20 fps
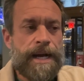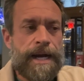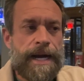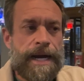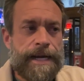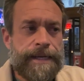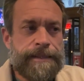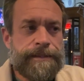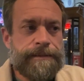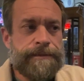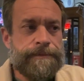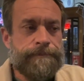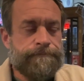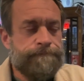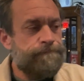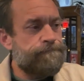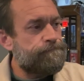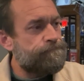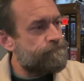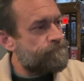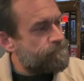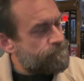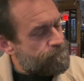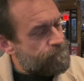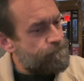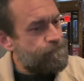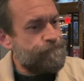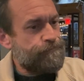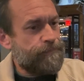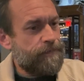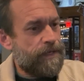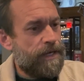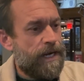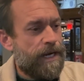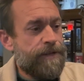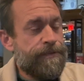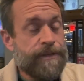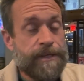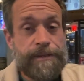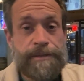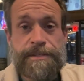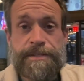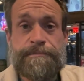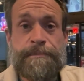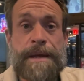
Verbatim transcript: I I think this